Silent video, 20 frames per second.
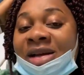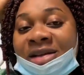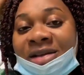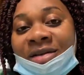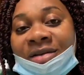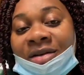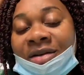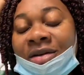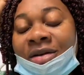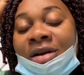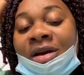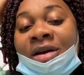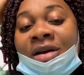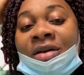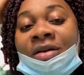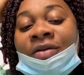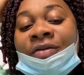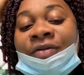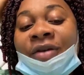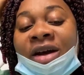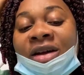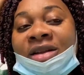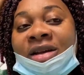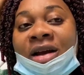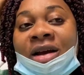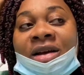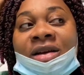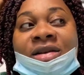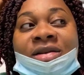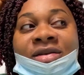the
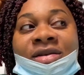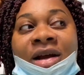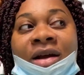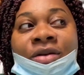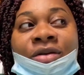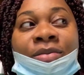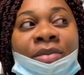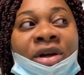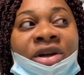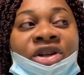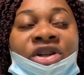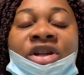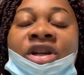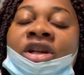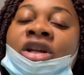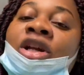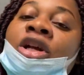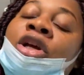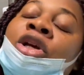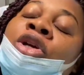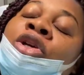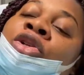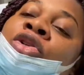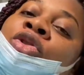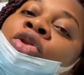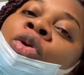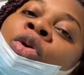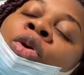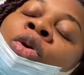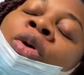vital sound machine.
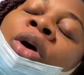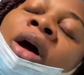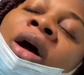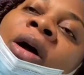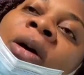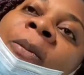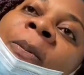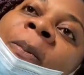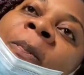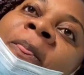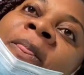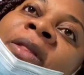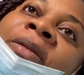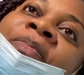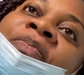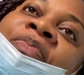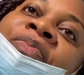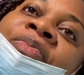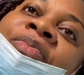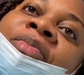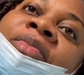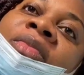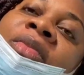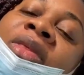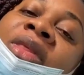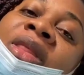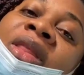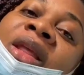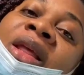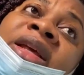So
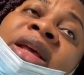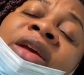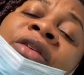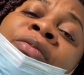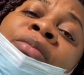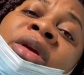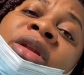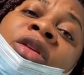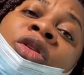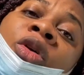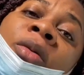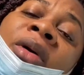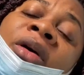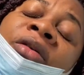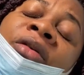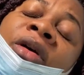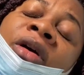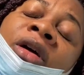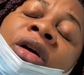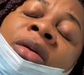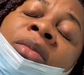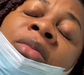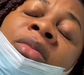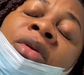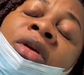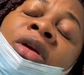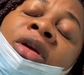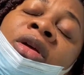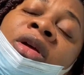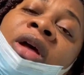giving me the normal
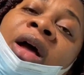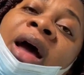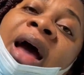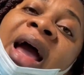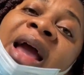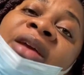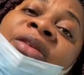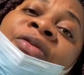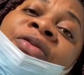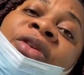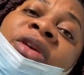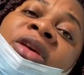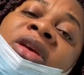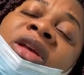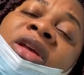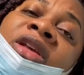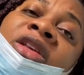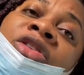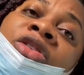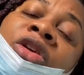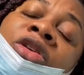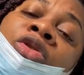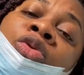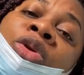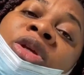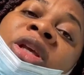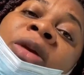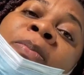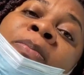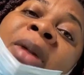IV is just
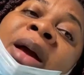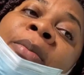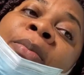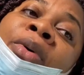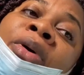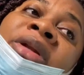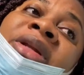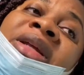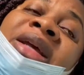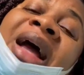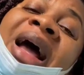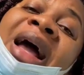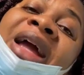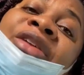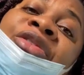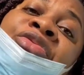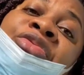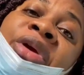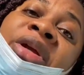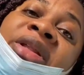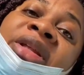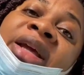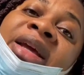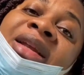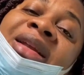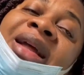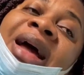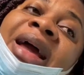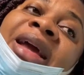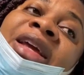to keep my body
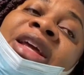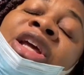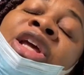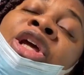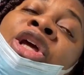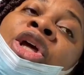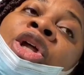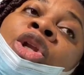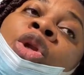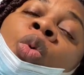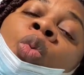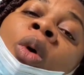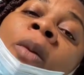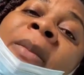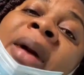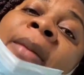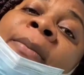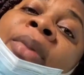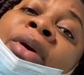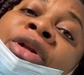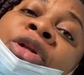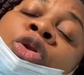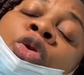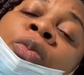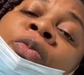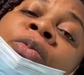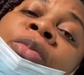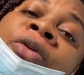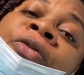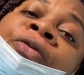hydrated. Like, they want my body to
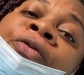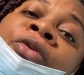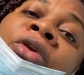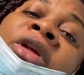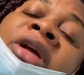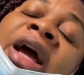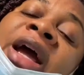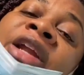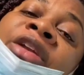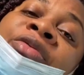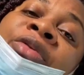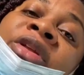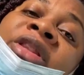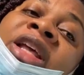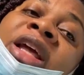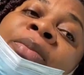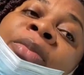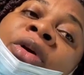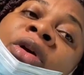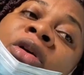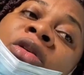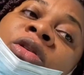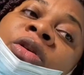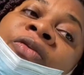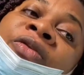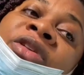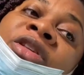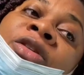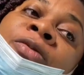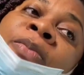be fully hydrated because
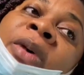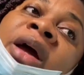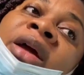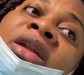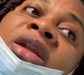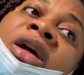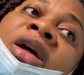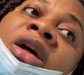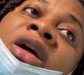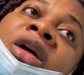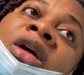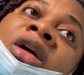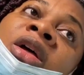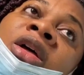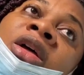of the spinal